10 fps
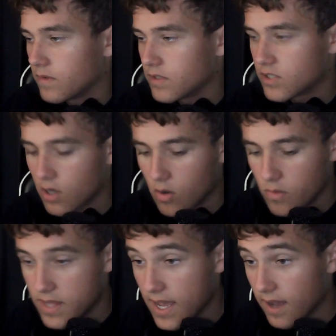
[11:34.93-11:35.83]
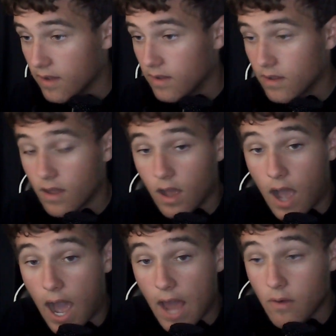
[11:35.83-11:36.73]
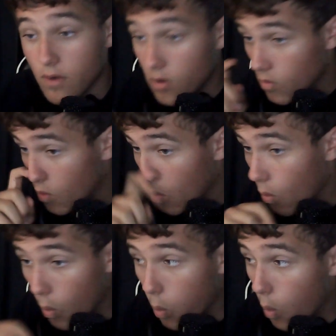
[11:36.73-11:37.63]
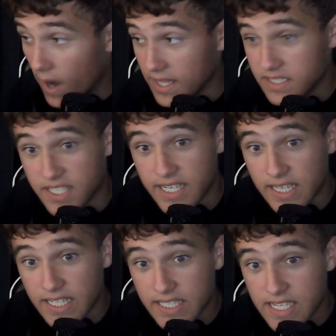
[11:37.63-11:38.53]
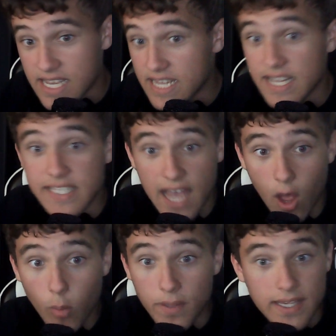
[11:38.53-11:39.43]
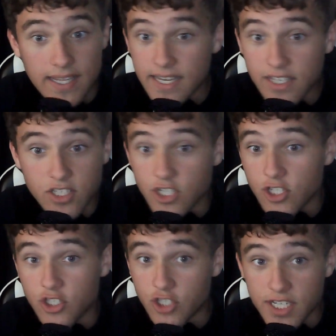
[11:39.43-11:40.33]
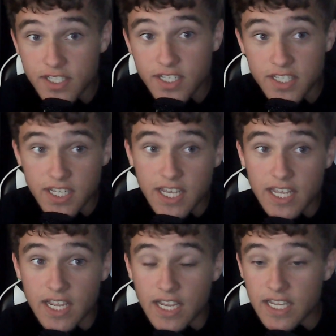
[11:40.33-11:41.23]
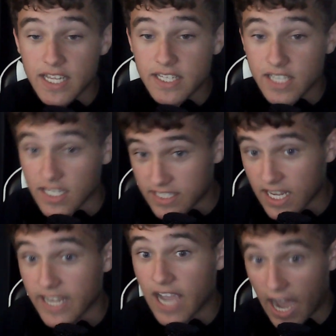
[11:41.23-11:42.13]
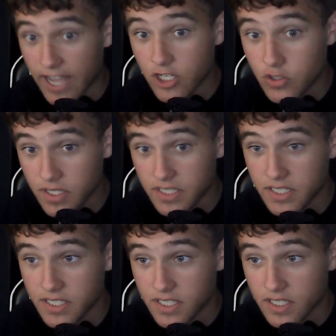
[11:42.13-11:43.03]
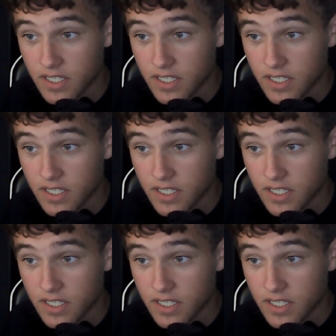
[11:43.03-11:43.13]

So, yeah. I don't know what his deal is. He needs help. He needs Jesus. He needs a psychiatrist.